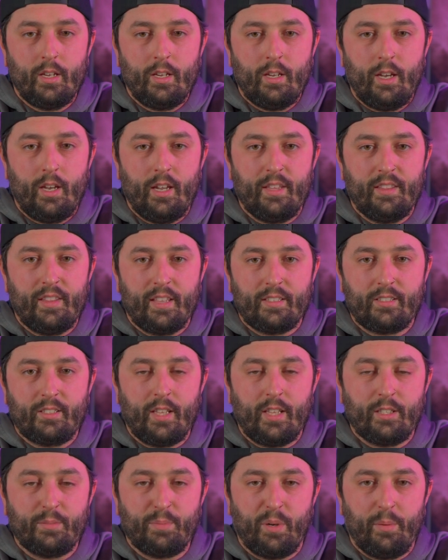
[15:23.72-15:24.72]
And
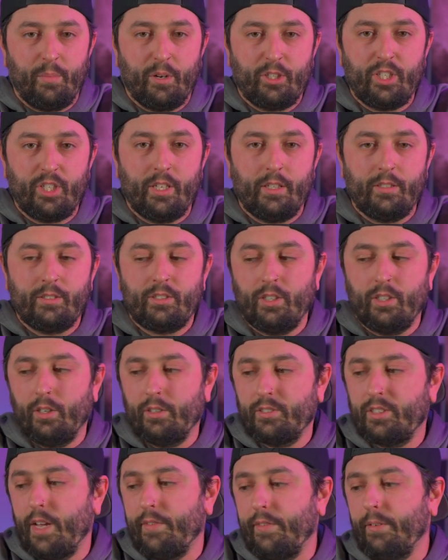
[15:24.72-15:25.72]
that's pretty much it. So
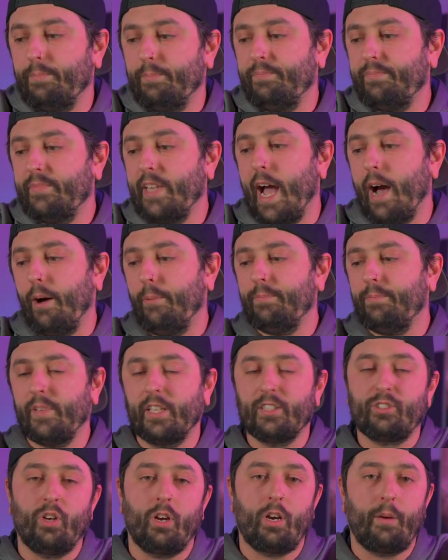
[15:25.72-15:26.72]
7. Now
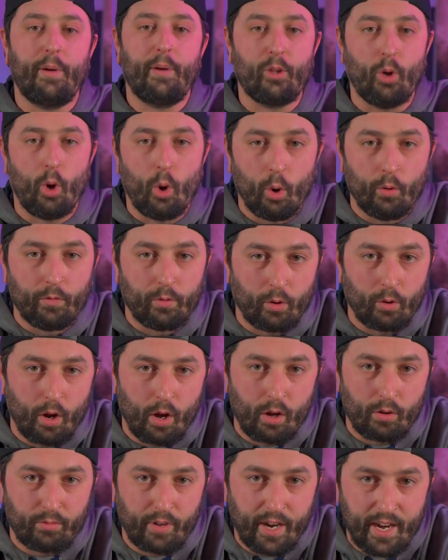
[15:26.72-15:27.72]
let's talk about the
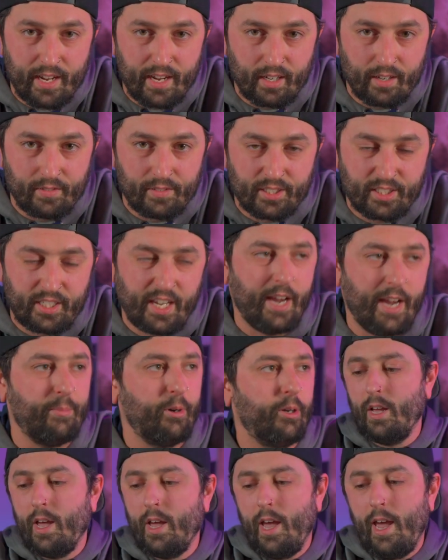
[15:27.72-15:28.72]
overall rating of this
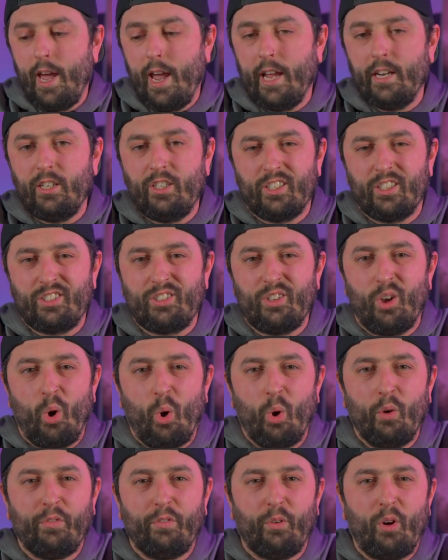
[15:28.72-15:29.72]
camera and just the
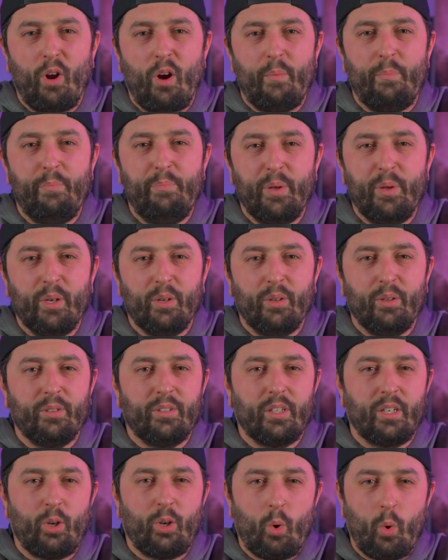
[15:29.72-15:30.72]
overall
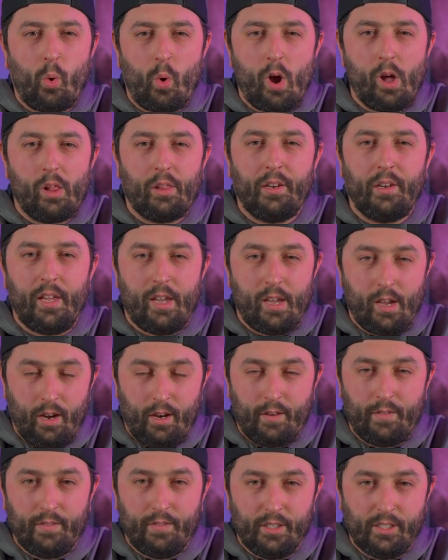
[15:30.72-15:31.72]
build and quality
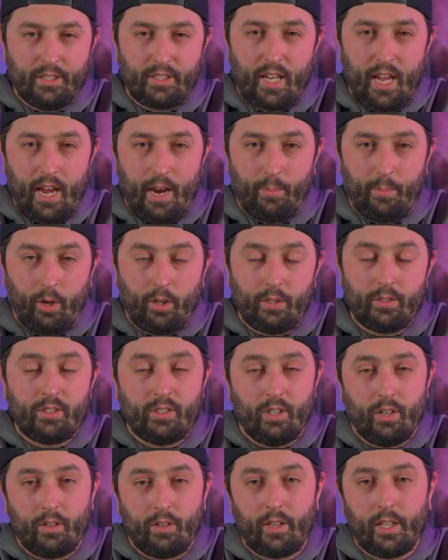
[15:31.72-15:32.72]
of this camera.
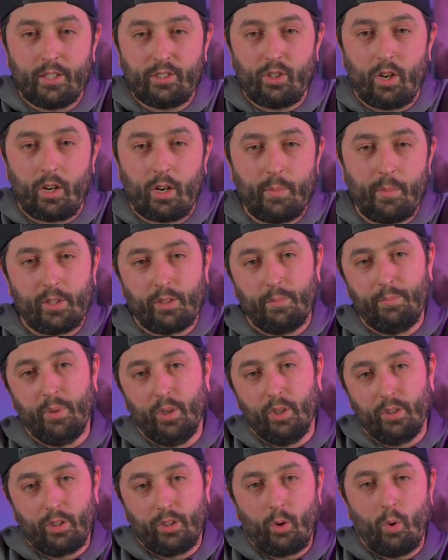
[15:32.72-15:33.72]
So let's talk about the
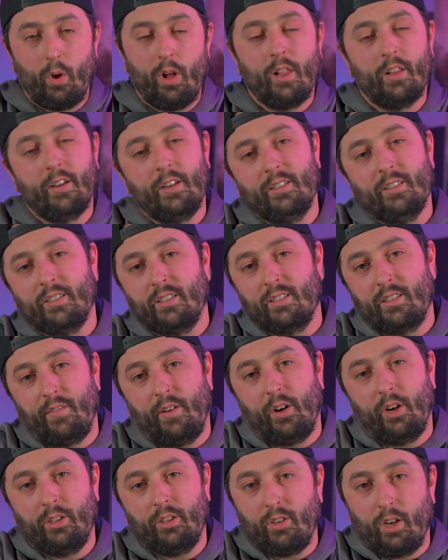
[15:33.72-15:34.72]
build and quality. Since I've
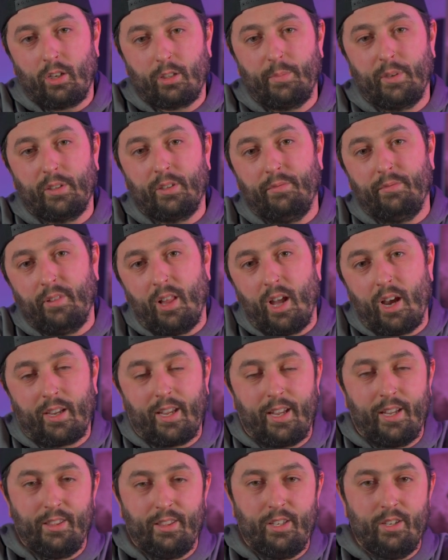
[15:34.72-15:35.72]
already talked about the
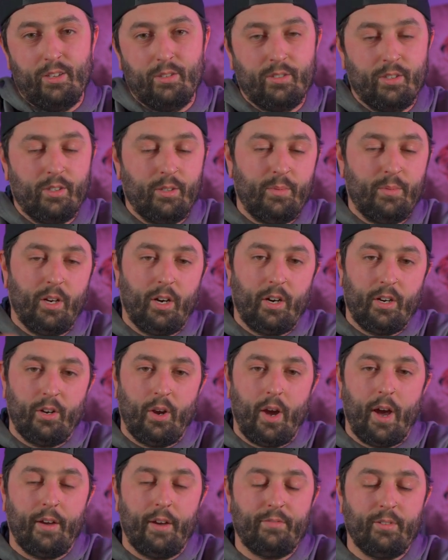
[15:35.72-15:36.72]
vlogging and the YouTube, you already know
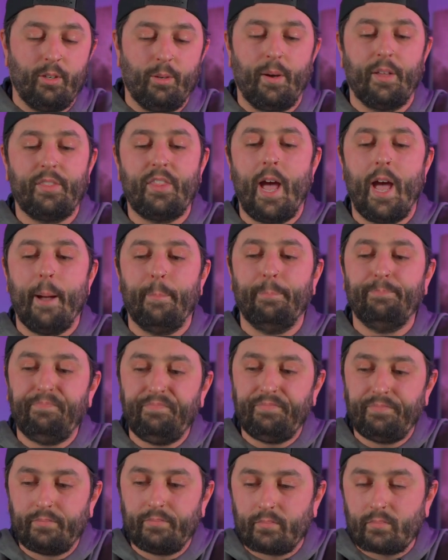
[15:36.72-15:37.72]
how I feel about that.
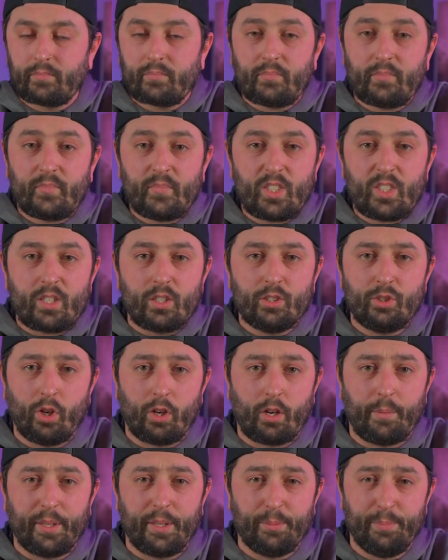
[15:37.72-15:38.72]
Let's
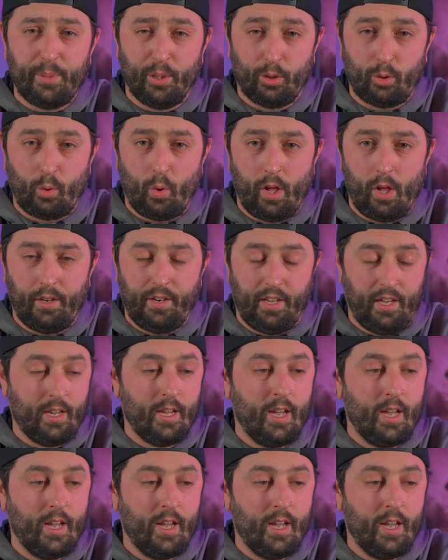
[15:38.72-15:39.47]
talk about the build quality.